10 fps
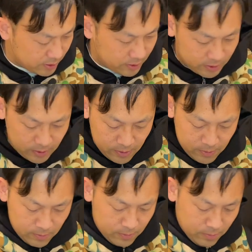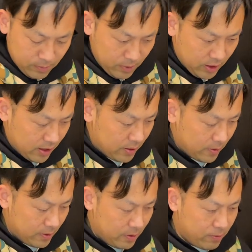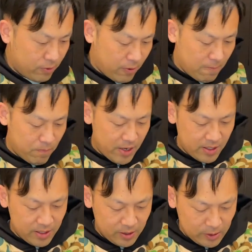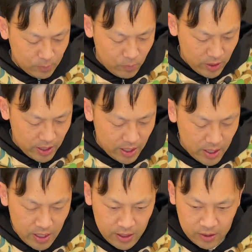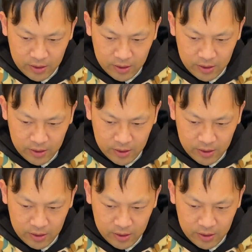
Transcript: So kind of need to turn back this way.